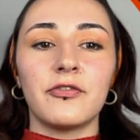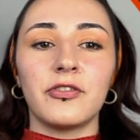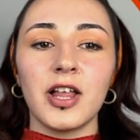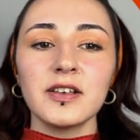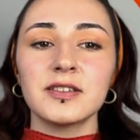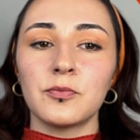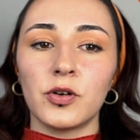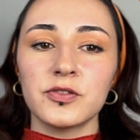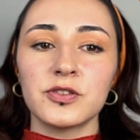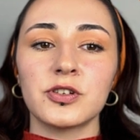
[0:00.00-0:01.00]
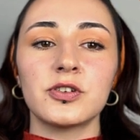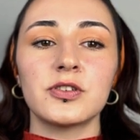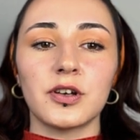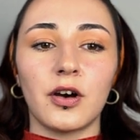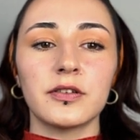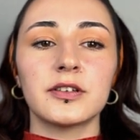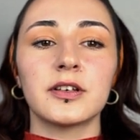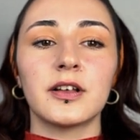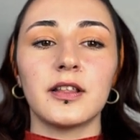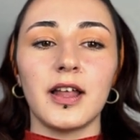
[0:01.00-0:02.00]

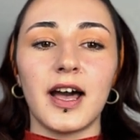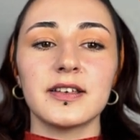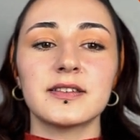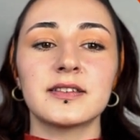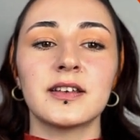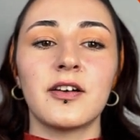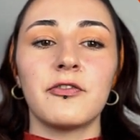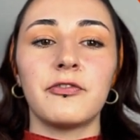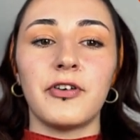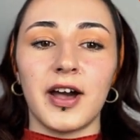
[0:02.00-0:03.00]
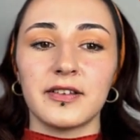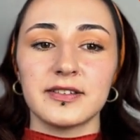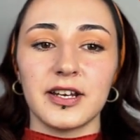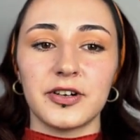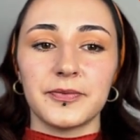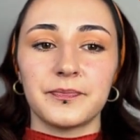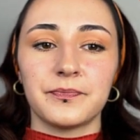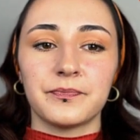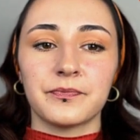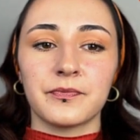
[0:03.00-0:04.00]
flexmonster.less file there.
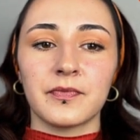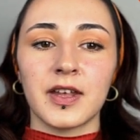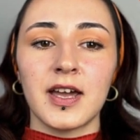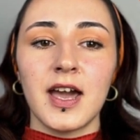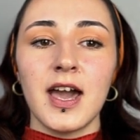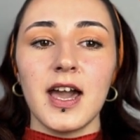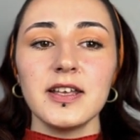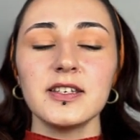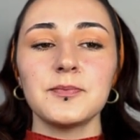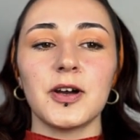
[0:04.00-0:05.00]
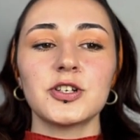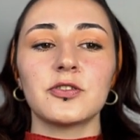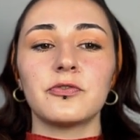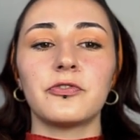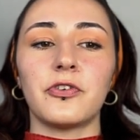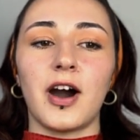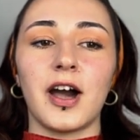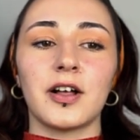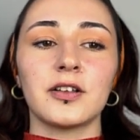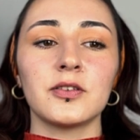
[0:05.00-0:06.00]
It's a special
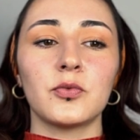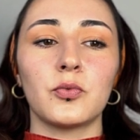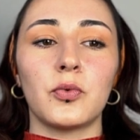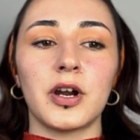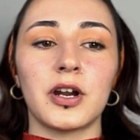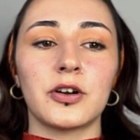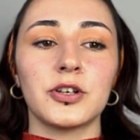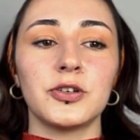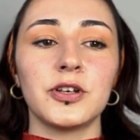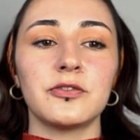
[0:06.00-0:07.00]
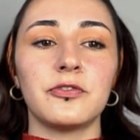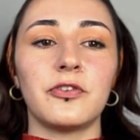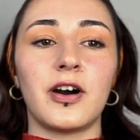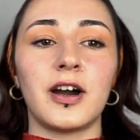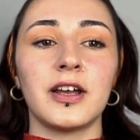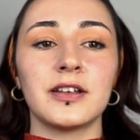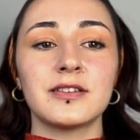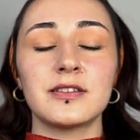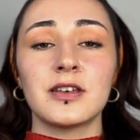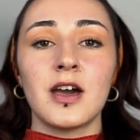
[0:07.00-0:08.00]
file where you can find